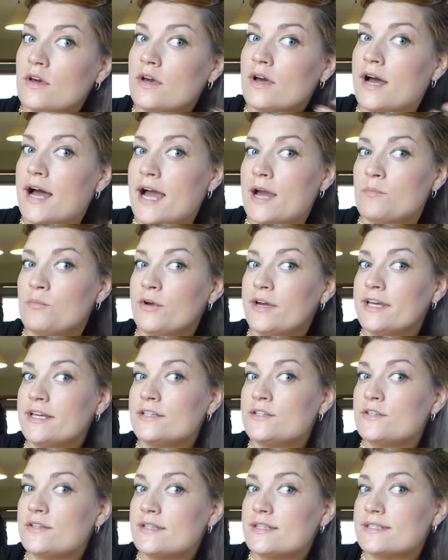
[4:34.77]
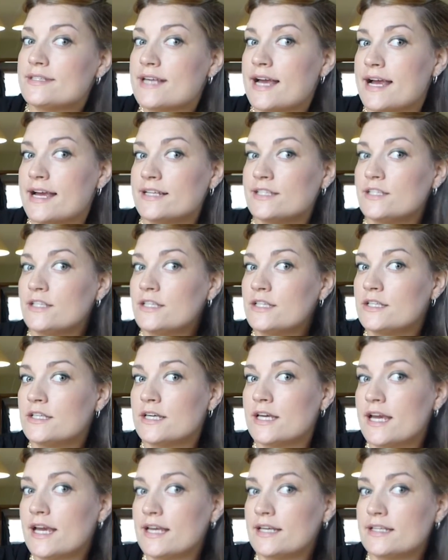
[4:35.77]
I bring it to the side
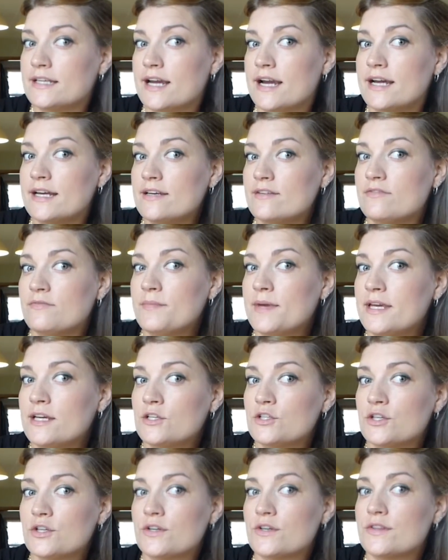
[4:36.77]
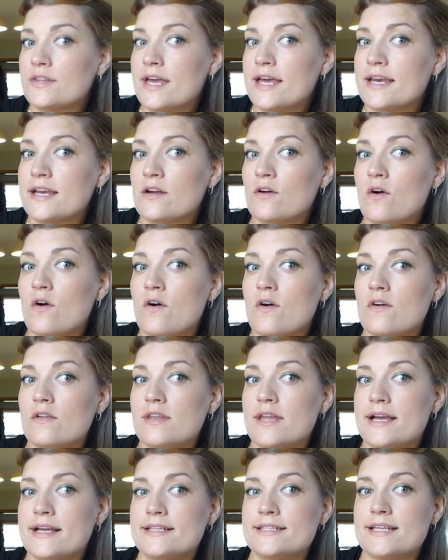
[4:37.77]
and kind of make sure that it all
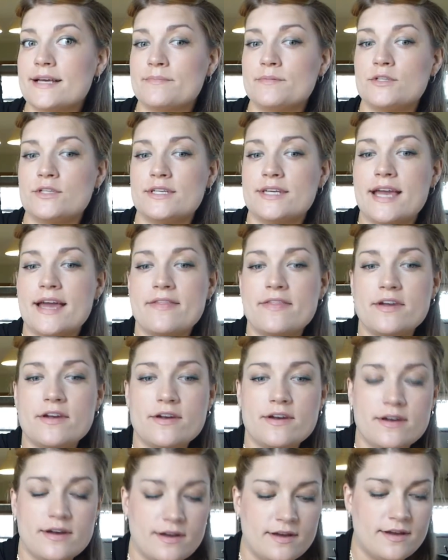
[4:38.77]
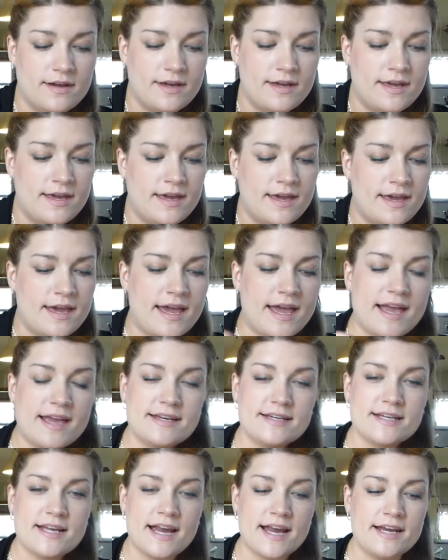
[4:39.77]
lines up together,
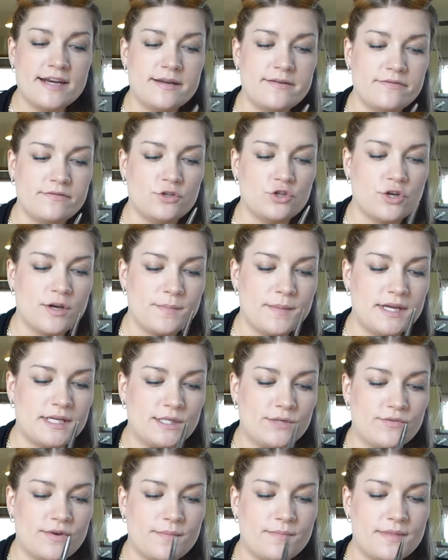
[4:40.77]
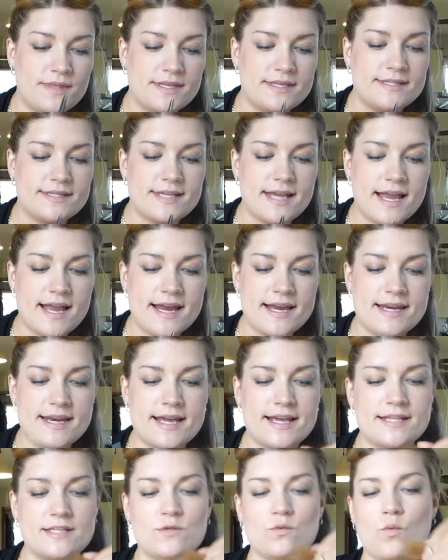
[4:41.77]
and kind of trim it from this side
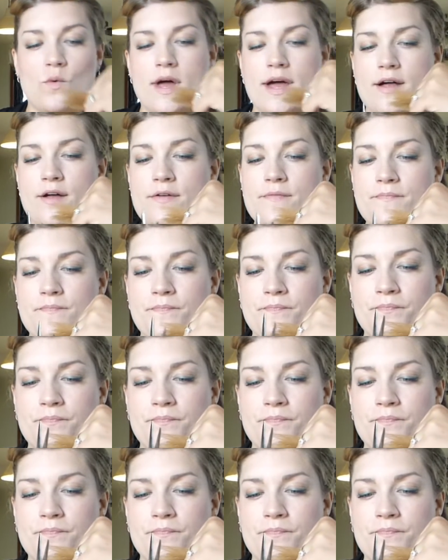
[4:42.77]
as well,